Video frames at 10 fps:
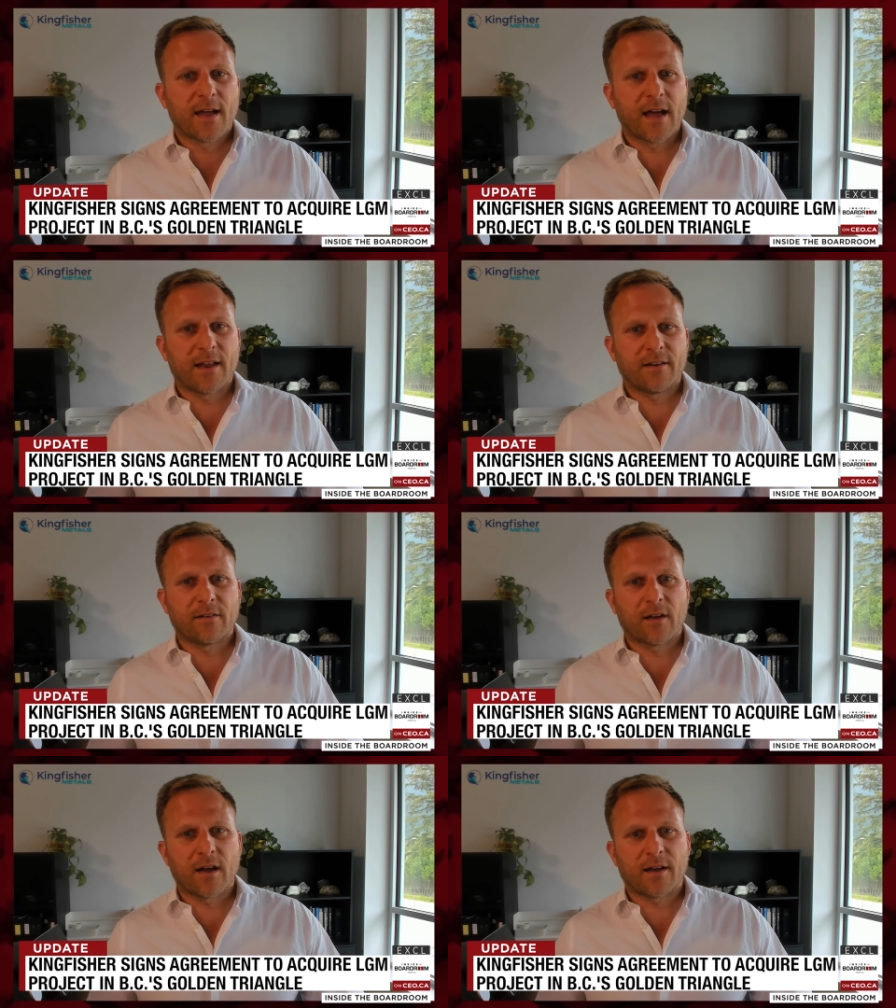
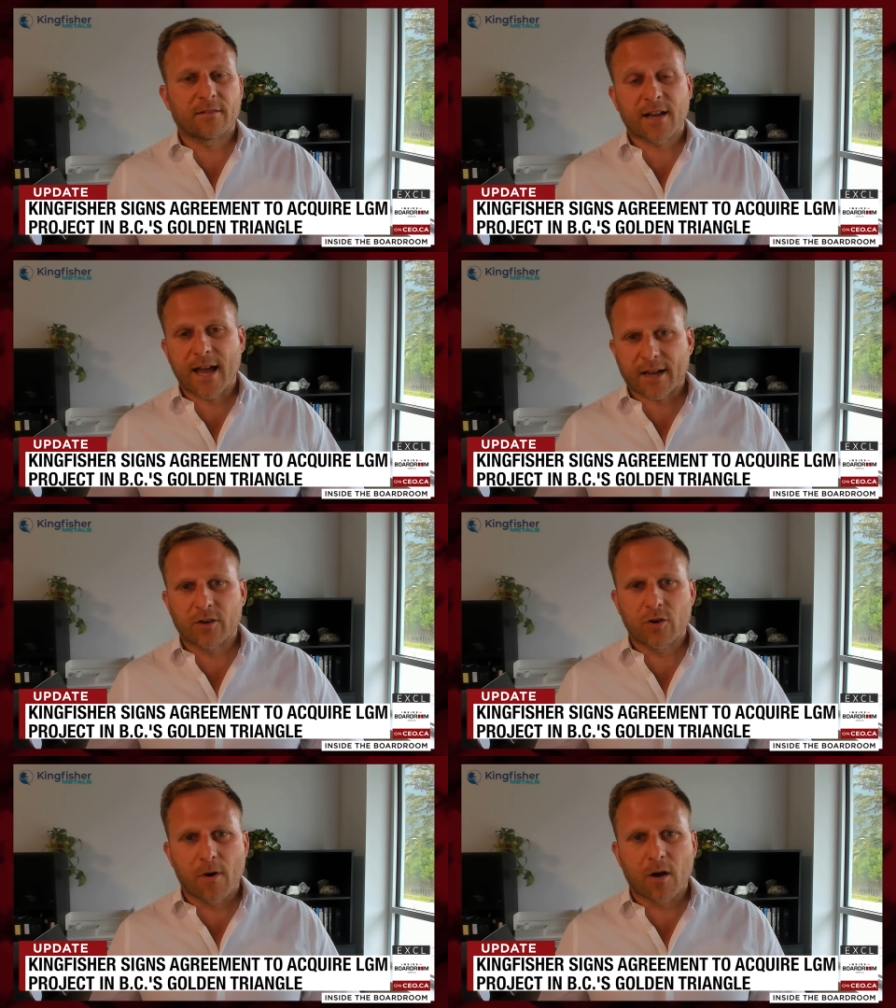And uh, Tech
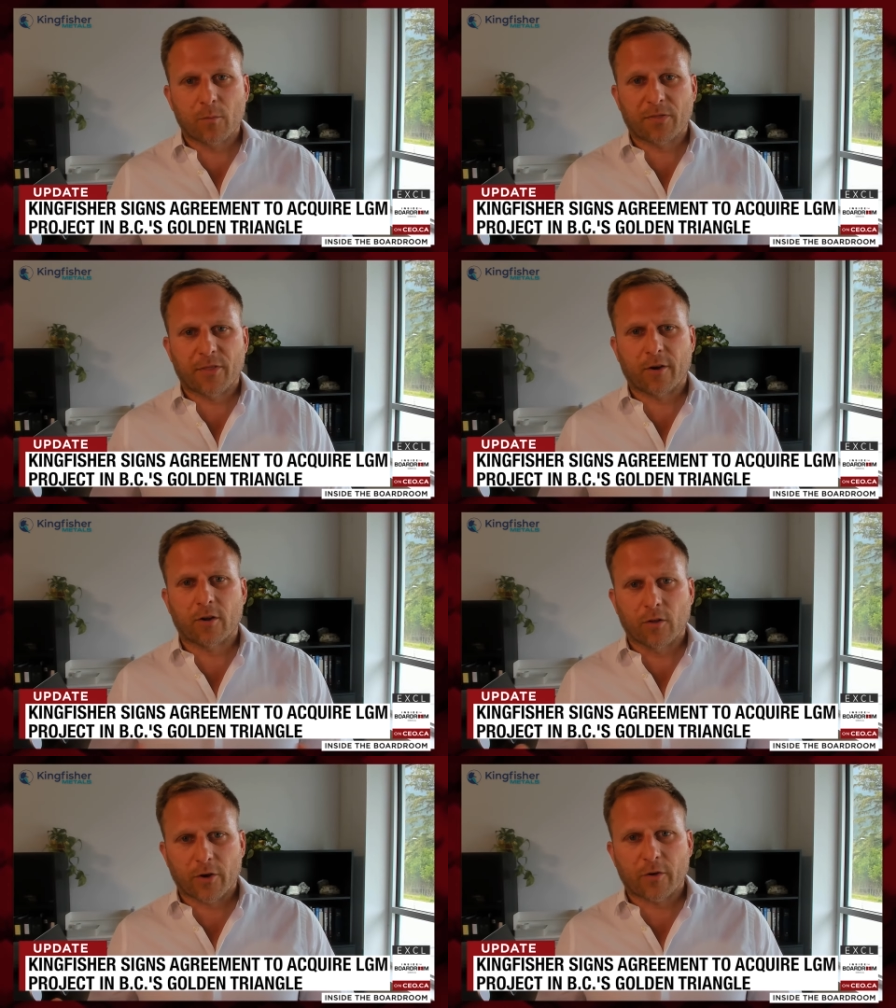and Newmont, with their
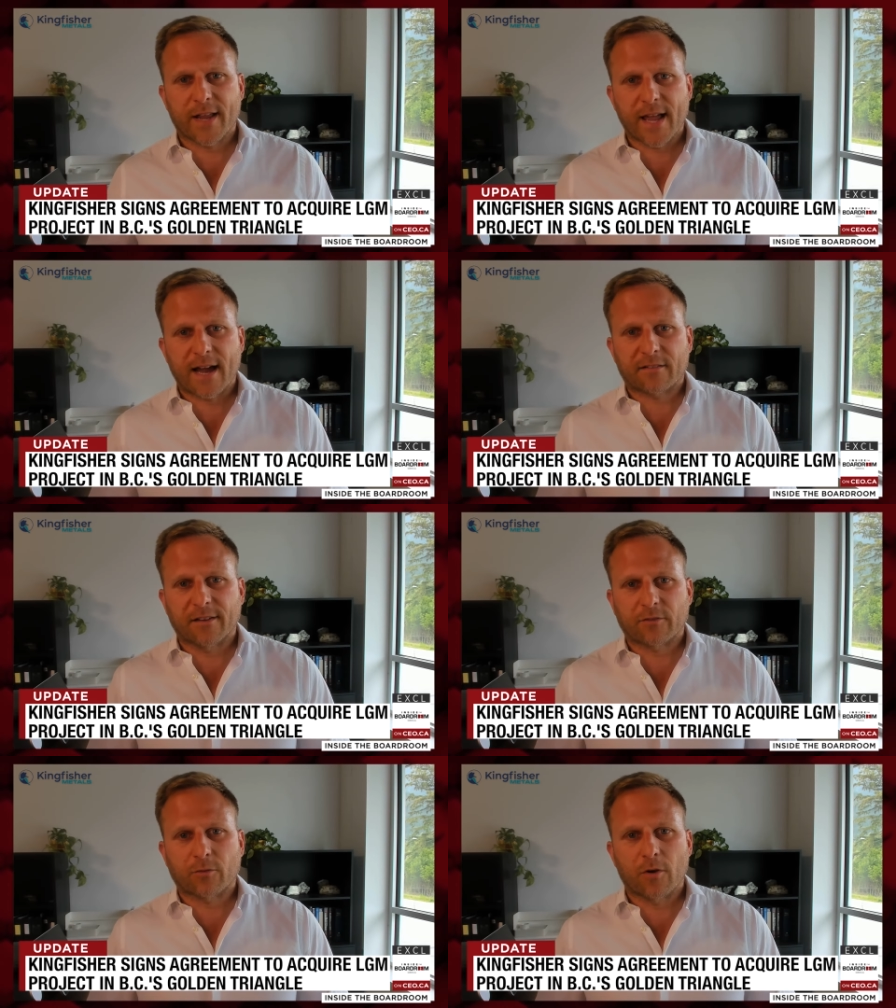Galore Creek
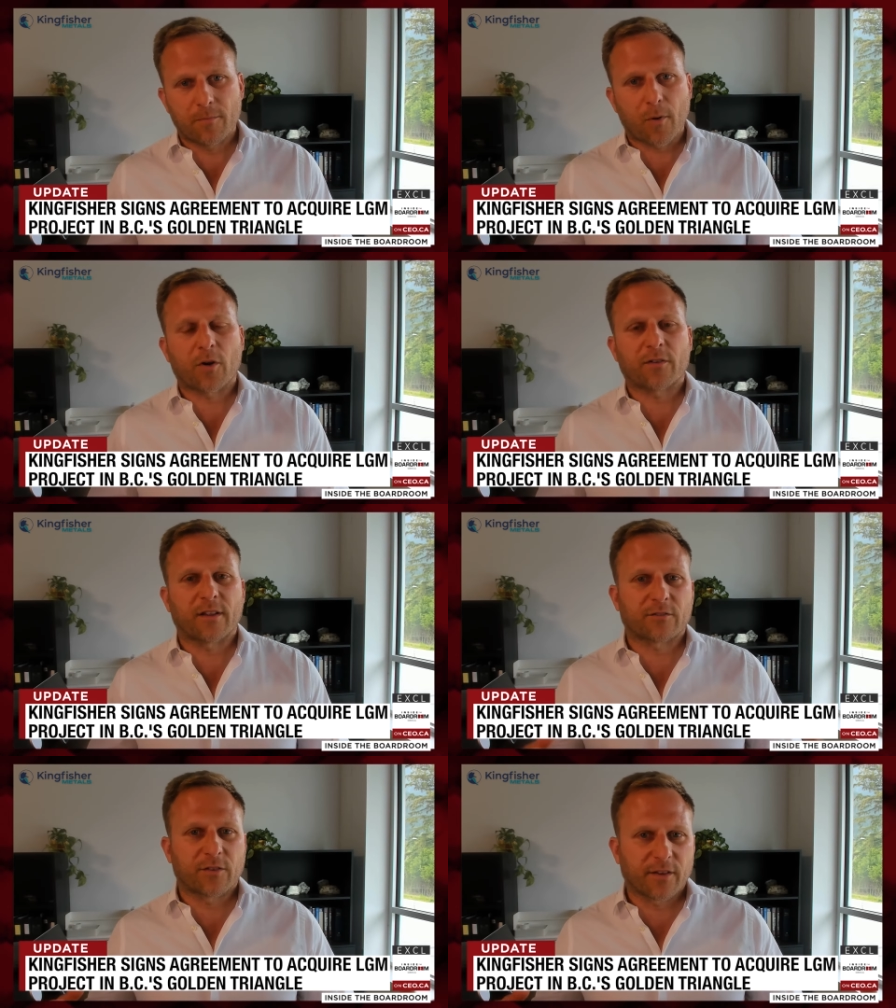access road, borders
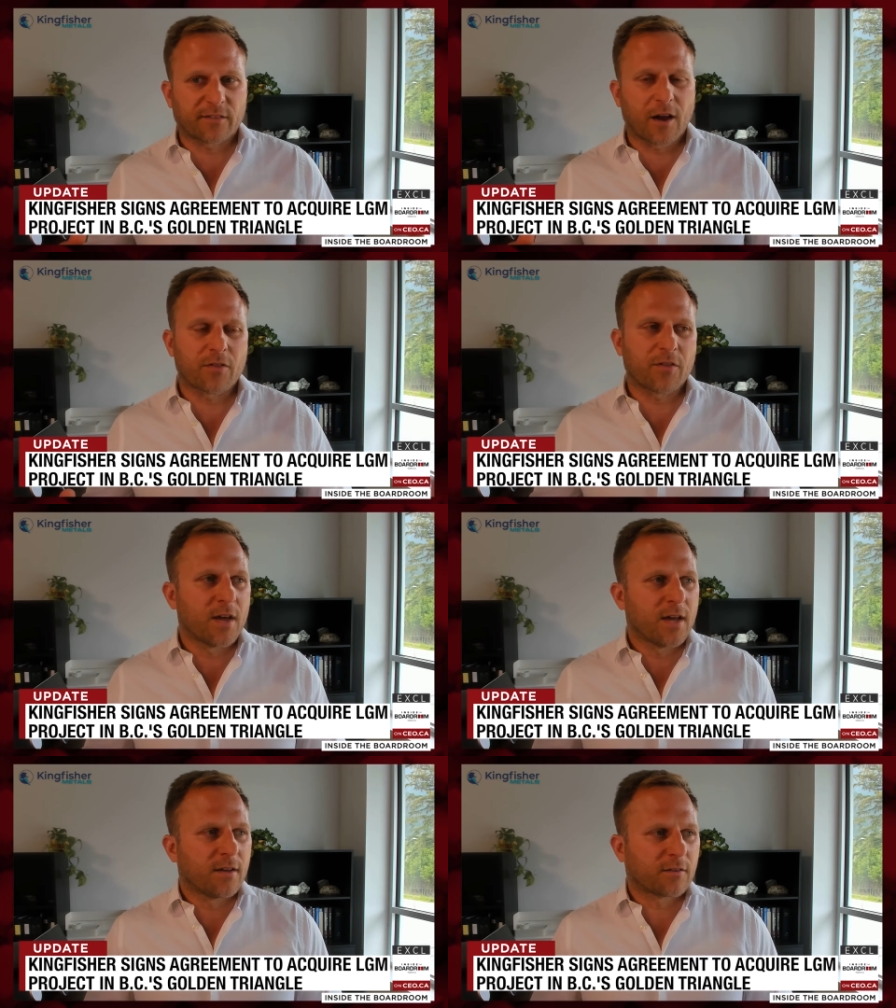us to the south.
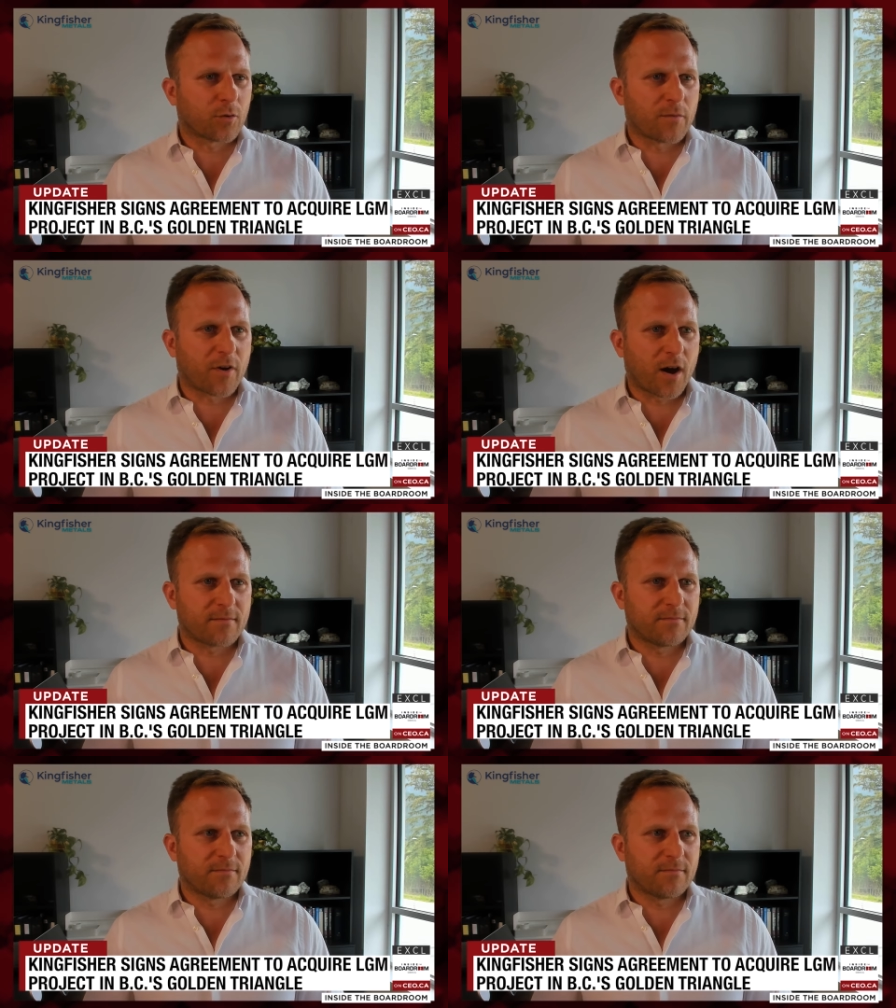So we've got